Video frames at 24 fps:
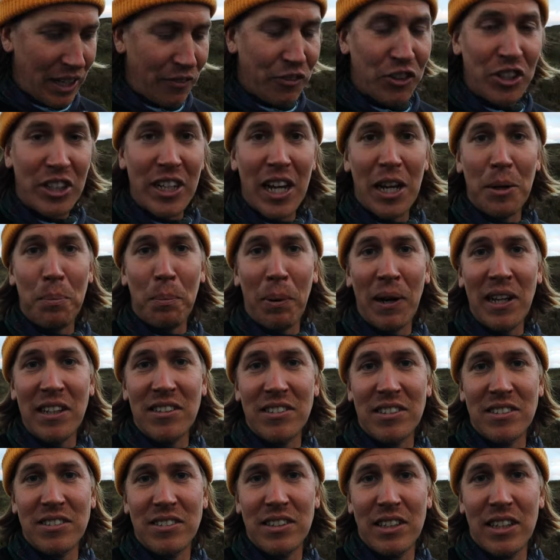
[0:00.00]
If you did, please
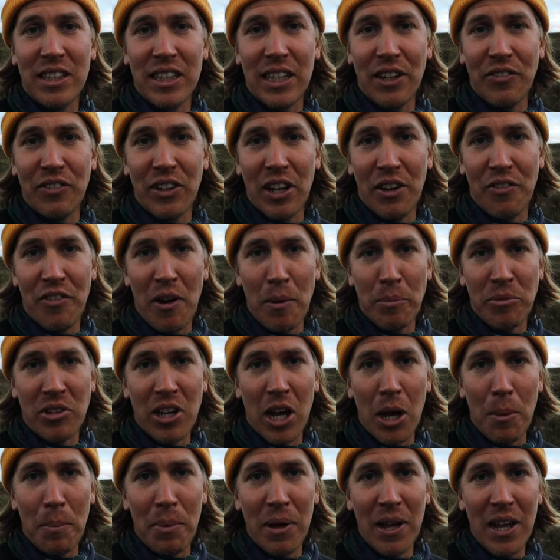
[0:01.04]
consider giving it a thumbs
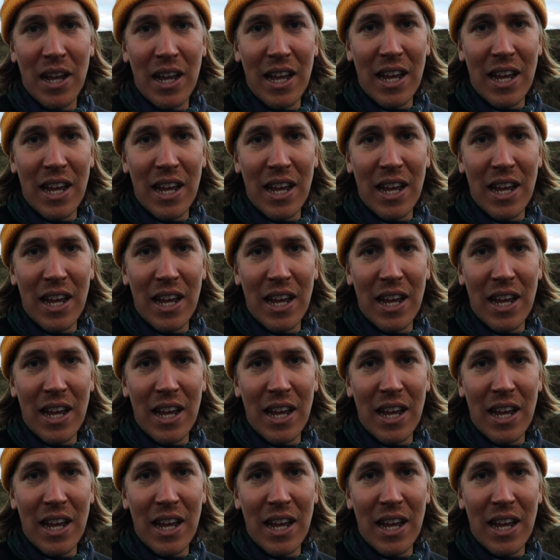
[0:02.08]
up